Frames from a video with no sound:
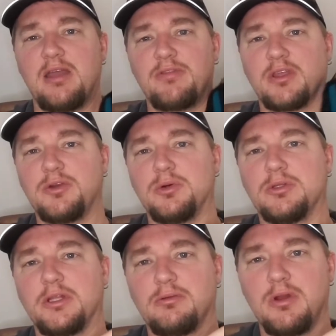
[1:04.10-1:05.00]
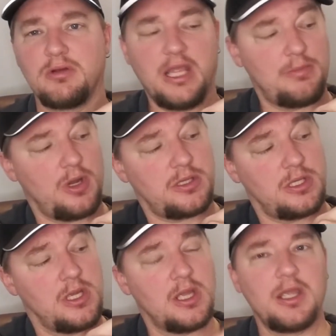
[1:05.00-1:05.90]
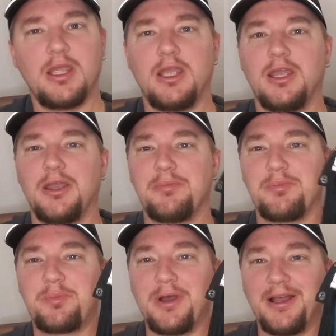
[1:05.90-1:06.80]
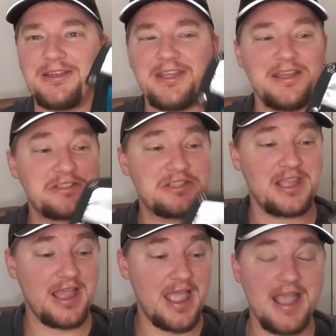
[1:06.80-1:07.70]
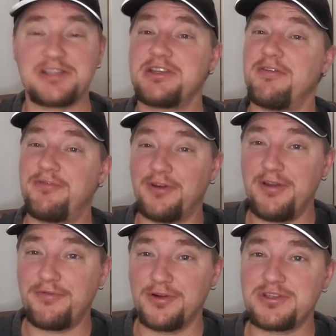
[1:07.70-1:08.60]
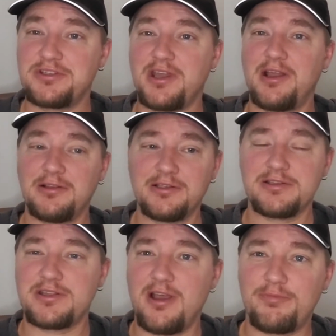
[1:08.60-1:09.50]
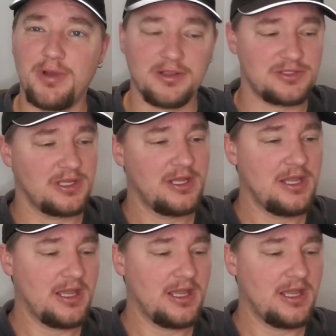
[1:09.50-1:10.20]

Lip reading: the cool little Rogue name on it, but it's actually a very versatile little softbox.